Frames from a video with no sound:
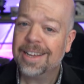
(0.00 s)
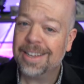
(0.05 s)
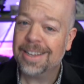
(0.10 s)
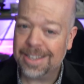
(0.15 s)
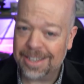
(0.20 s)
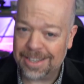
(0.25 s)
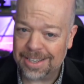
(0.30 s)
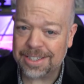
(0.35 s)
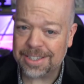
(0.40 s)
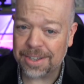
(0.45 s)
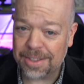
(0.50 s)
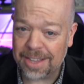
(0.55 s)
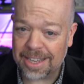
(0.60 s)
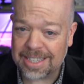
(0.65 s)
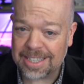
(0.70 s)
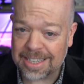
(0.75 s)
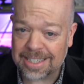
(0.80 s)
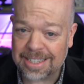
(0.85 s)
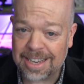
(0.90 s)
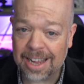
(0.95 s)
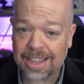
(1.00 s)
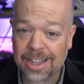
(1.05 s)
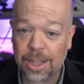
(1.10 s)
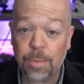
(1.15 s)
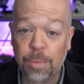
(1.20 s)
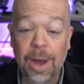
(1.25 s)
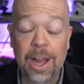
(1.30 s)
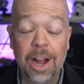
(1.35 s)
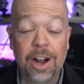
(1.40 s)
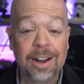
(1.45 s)
So that's exactly
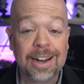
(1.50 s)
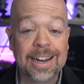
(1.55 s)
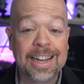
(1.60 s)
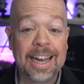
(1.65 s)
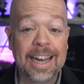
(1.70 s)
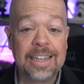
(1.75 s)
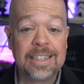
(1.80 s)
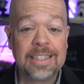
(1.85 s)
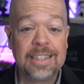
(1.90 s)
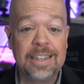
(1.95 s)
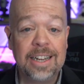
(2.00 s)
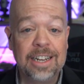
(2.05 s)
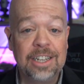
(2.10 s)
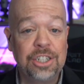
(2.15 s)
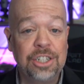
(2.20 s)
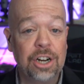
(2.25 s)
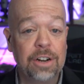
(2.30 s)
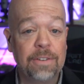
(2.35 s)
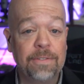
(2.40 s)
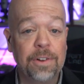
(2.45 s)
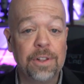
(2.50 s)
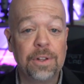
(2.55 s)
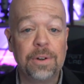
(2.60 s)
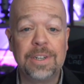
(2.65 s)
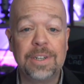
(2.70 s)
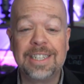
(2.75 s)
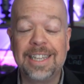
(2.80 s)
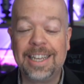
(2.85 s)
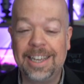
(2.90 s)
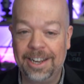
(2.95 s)
why our guest today, Jared Fuller,
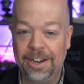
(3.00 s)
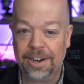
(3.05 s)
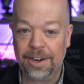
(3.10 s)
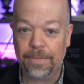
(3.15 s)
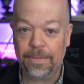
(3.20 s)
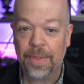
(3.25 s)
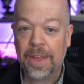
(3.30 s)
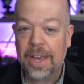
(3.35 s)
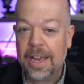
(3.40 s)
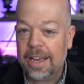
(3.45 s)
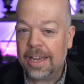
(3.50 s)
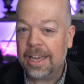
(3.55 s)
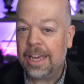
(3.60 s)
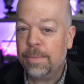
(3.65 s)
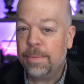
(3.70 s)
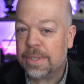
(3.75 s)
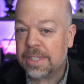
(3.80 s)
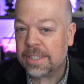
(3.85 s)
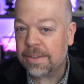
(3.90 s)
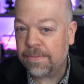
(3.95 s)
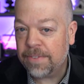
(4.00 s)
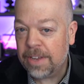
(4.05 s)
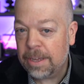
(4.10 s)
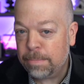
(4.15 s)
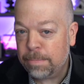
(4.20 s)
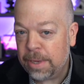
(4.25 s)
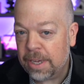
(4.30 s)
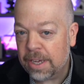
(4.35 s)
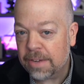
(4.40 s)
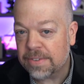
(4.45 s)
is here. He was the
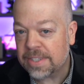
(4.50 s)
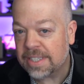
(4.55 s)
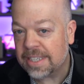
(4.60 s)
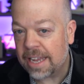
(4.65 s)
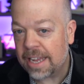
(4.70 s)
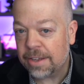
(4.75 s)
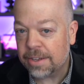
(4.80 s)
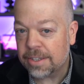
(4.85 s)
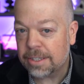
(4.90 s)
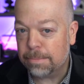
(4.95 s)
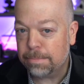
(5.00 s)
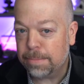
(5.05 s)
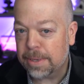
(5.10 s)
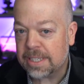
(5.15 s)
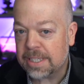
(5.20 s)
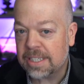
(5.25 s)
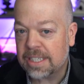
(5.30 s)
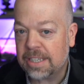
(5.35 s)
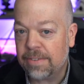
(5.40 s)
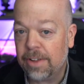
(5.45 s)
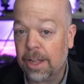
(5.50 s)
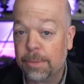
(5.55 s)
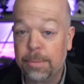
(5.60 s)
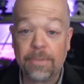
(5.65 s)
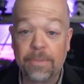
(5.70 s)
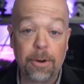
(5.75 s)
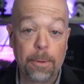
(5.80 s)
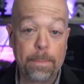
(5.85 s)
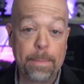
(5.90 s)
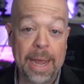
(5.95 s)
VP of Sales and Business Development
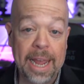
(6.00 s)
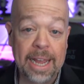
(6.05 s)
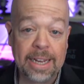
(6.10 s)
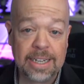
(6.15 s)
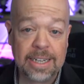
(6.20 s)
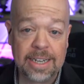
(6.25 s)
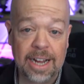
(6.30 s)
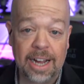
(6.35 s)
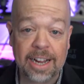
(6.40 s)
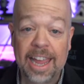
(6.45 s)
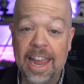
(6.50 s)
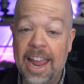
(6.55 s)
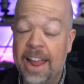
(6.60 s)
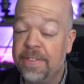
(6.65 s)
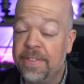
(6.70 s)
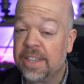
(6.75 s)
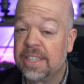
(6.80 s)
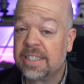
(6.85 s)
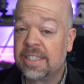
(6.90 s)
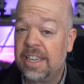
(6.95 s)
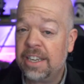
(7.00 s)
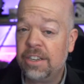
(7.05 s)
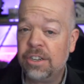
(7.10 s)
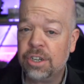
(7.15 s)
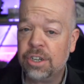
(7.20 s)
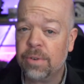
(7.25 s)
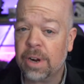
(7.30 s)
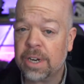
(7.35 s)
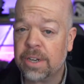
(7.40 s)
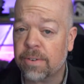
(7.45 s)
for PandaDoc and the Senior
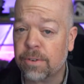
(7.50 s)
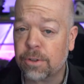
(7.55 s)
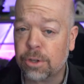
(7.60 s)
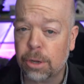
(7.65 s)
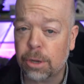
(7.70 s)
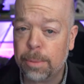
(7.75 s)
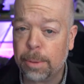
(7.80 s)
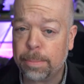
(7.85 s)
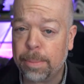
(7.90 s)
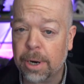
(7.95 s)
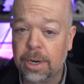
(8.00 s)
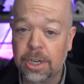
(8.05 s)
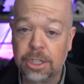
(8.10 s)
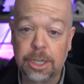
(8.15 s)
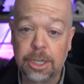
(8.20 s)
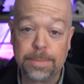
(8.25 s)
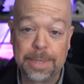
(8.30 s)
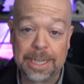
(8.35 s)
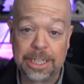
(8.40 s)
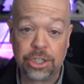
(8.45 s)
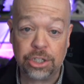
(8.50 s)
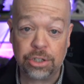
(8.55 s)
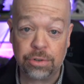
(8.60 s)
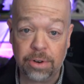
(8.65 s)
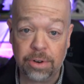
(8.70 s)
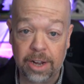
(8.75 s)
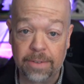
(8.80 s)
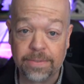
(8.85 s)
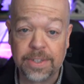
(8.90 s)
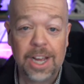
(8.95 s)
Director of Global Partnerships at
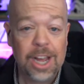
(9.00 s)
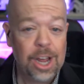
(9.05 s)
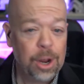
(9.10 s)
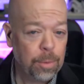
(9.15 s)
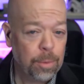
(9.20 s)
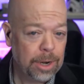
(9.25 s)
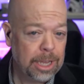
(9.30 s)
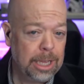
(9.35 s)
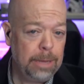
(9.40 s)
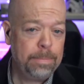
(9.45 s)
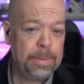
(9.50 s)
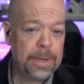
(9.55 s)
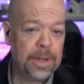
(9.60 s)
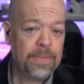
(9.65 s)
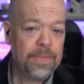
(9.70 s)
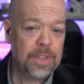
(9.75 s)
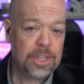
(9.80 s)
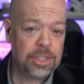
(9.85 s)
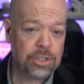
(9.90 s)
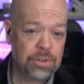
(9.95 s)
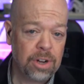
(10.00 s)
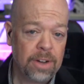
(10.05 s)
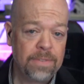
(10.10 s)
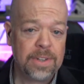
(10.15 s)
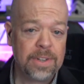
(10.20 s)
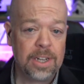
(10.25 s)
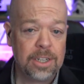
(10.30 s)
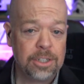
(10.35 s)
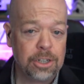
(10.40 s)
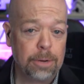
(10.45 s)
Drift, where he built the Drift
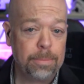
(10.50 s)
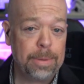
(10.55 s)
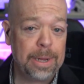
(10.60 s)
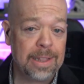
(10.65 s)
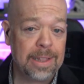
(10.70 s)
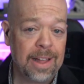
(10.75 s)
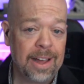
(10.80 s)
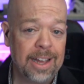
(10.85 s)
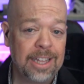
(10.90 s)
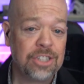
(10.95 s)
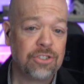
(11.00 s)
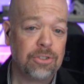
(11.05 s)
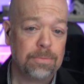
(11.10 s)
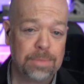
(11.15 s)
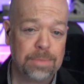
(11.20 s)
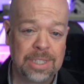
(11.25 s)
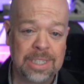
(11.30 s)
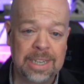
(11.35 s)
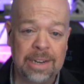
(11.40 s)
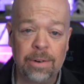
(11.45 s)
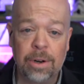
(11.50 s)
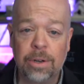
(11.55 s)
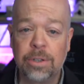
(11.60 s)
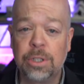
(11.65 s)
Adobe Alliance from zero to